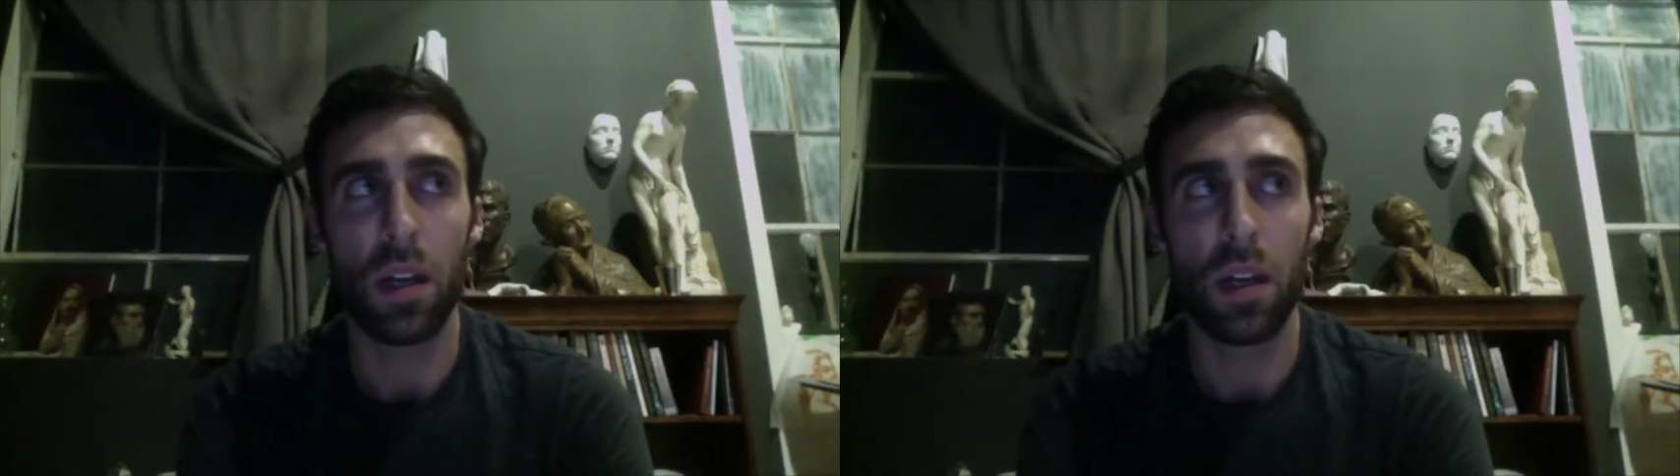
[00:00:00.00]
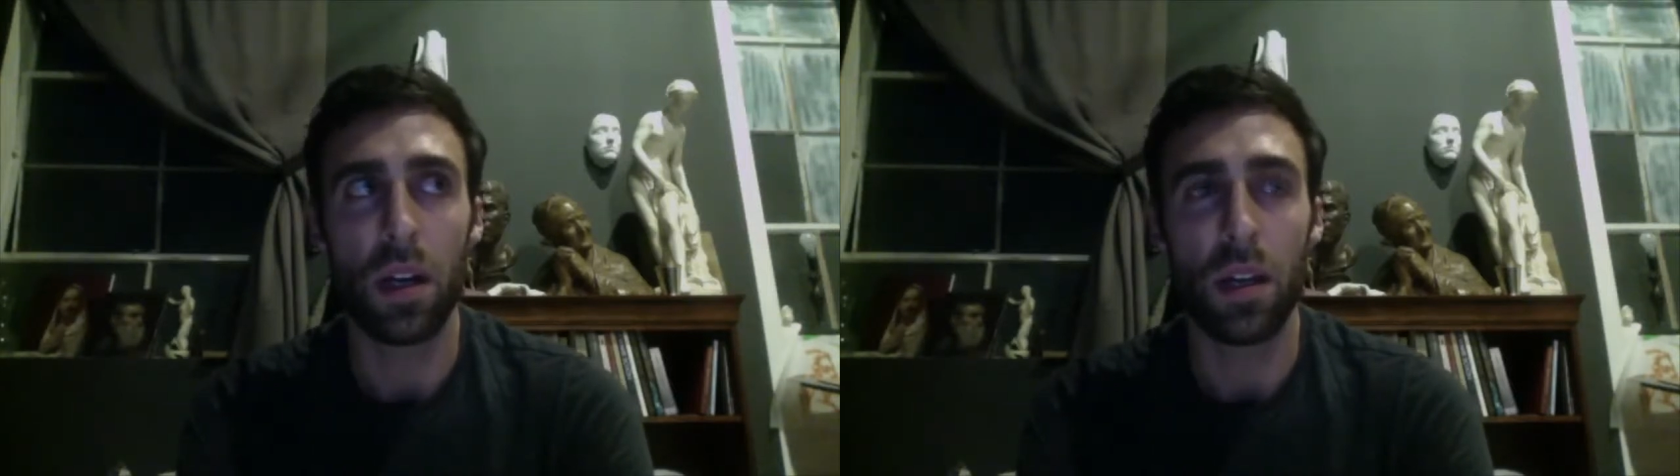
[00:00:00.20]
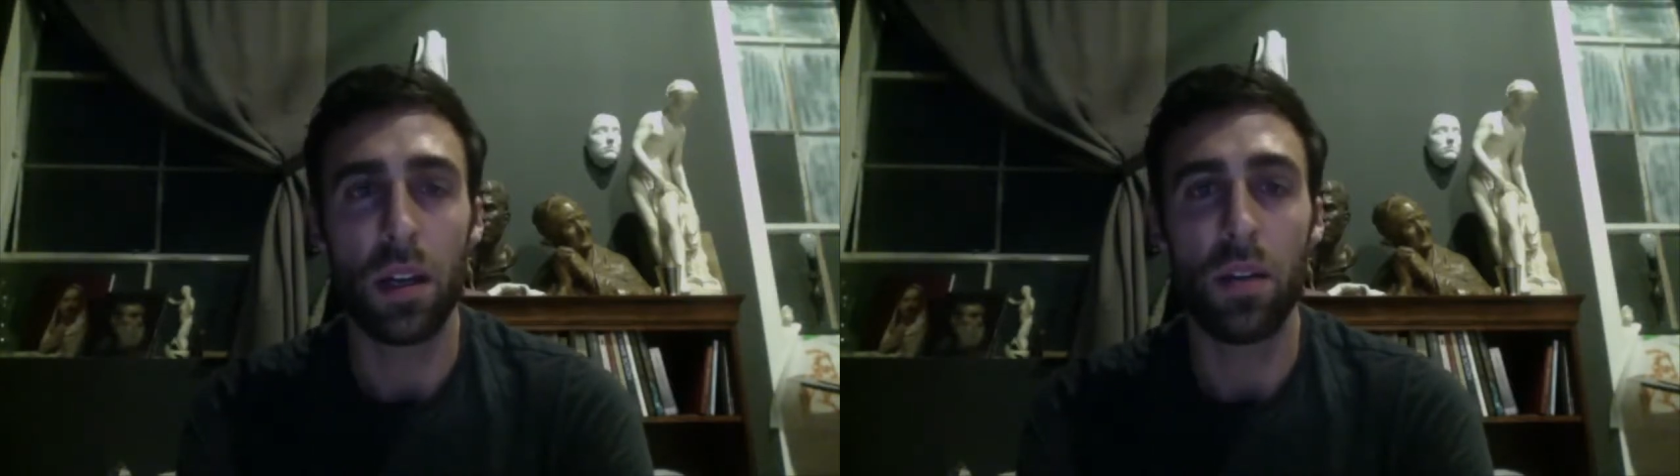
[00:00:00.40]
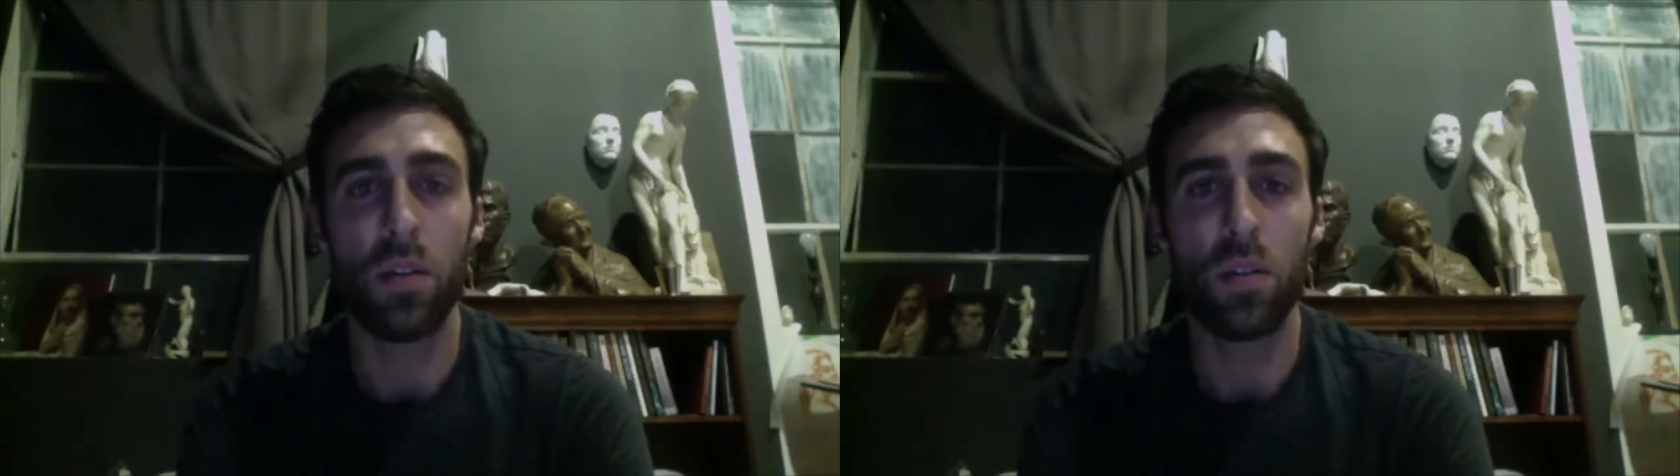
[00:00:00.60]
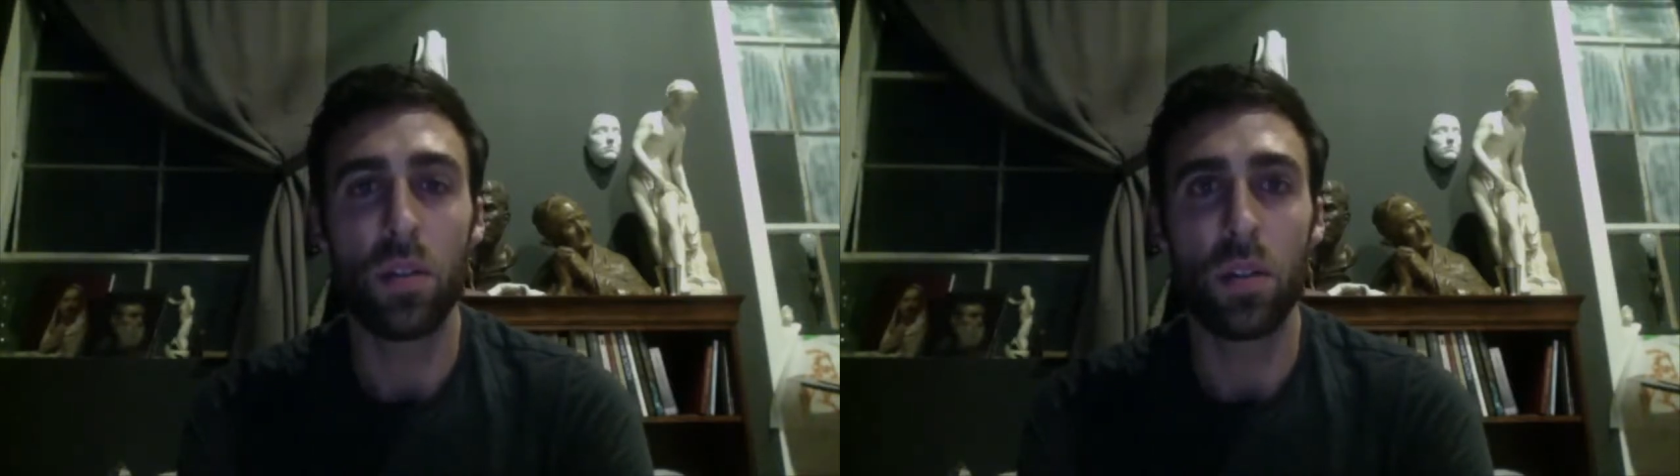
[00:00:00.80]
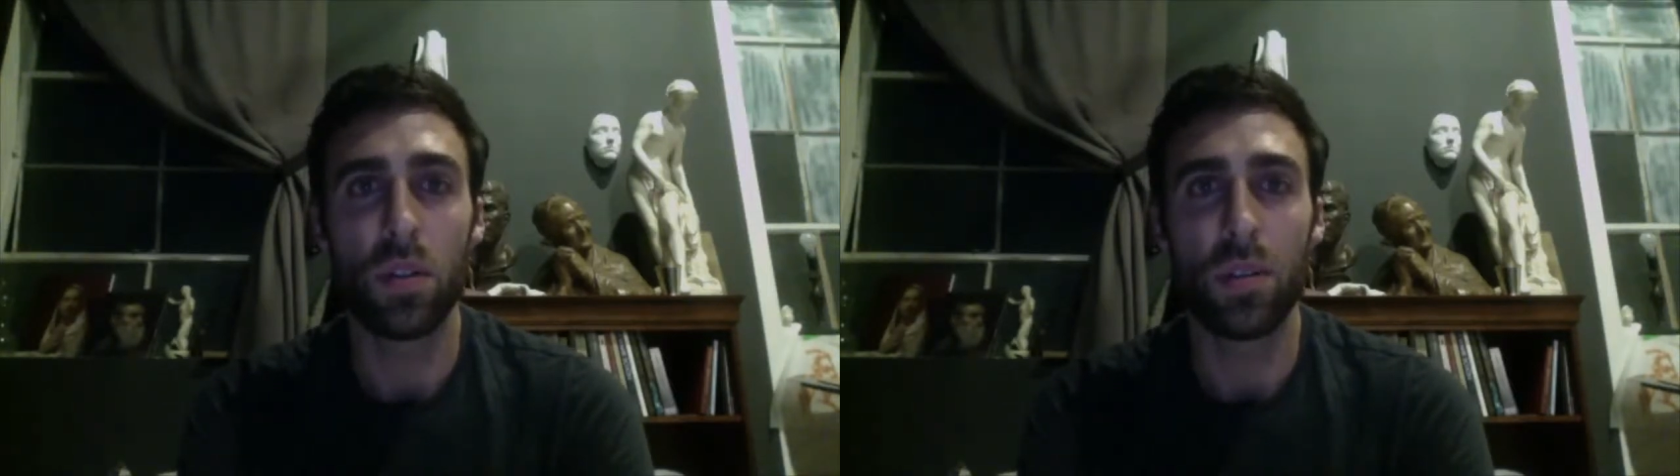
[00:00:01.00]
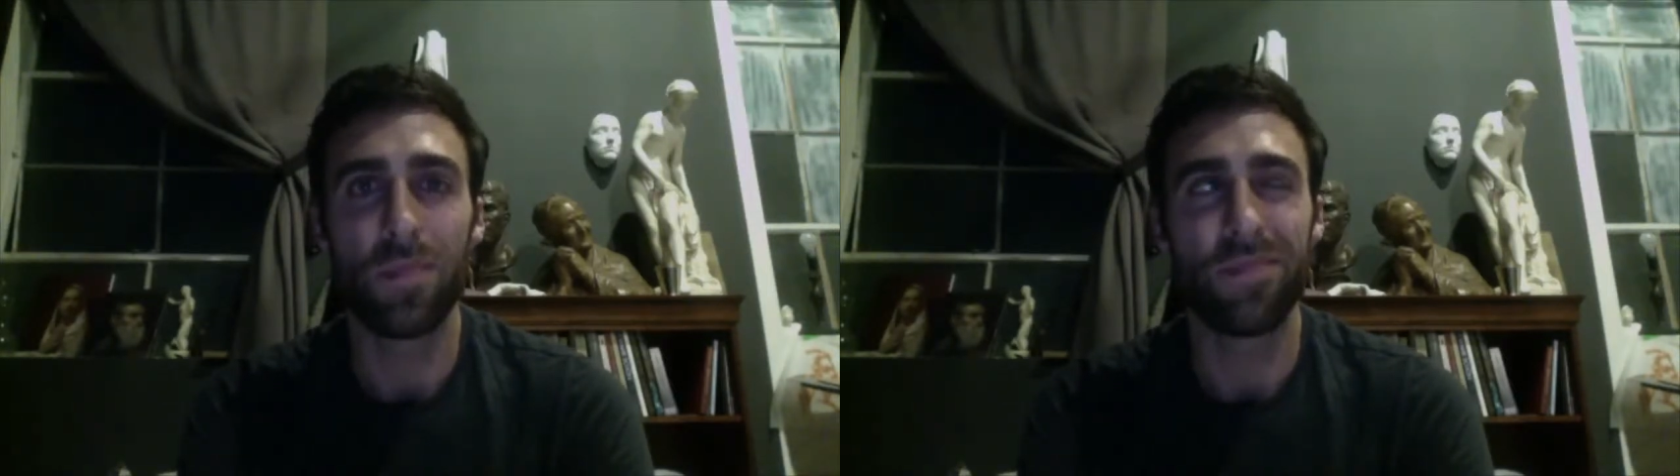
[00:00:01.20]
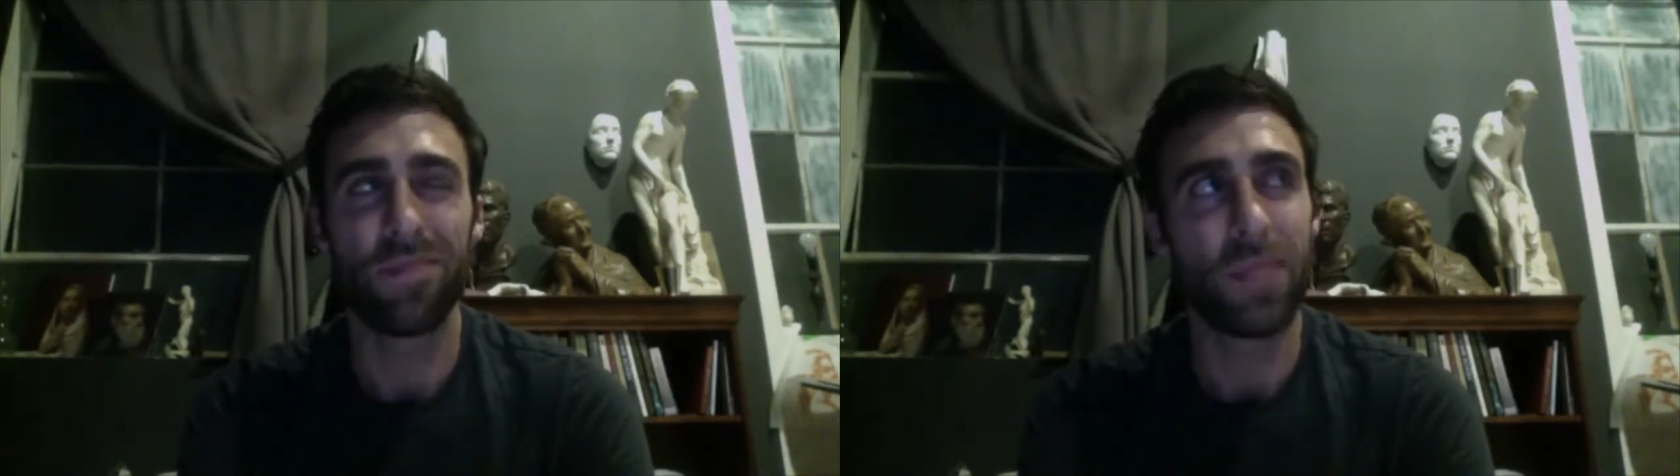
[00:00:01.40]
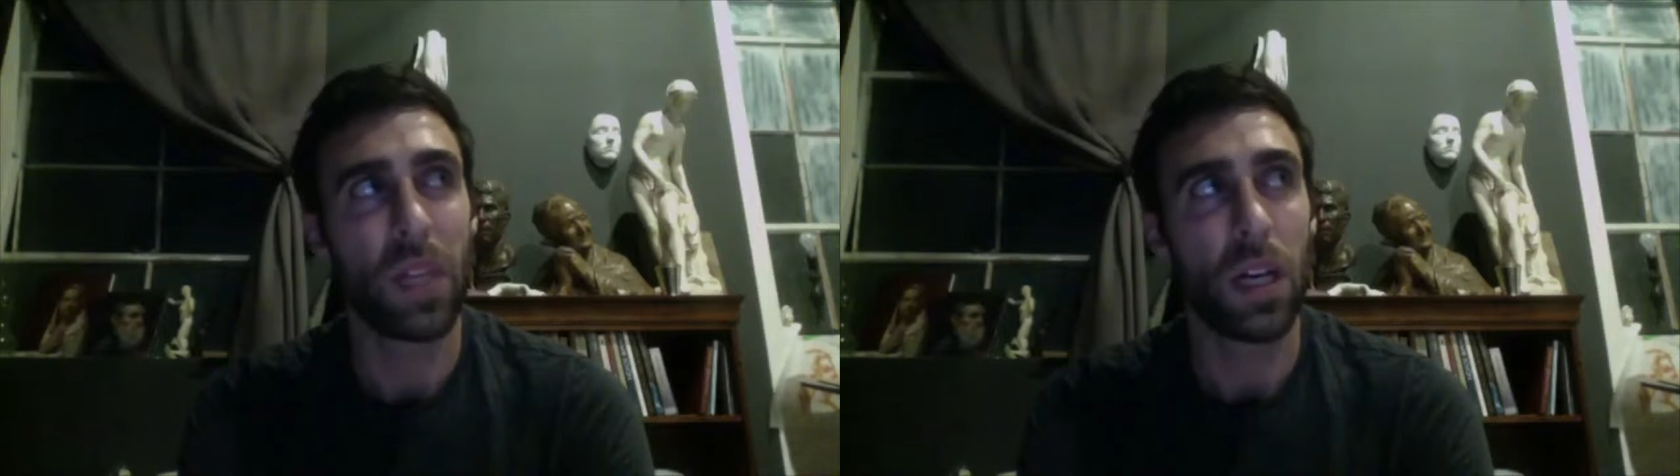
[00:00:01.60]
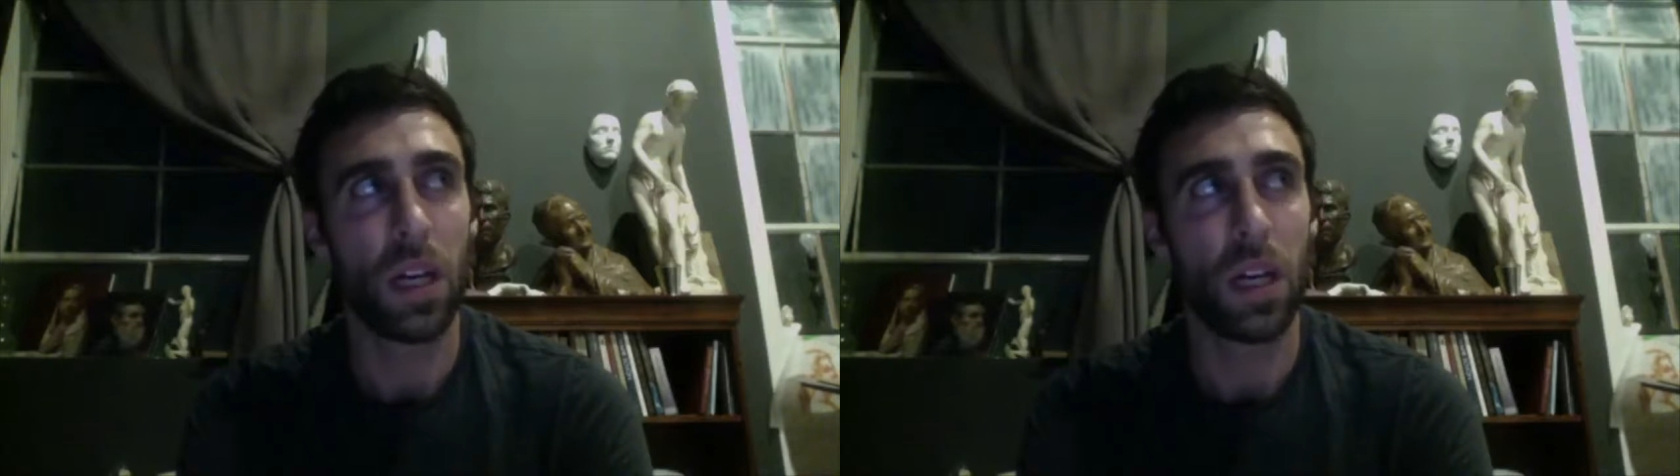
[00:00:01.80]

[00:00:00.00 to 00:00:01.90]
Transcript: a new a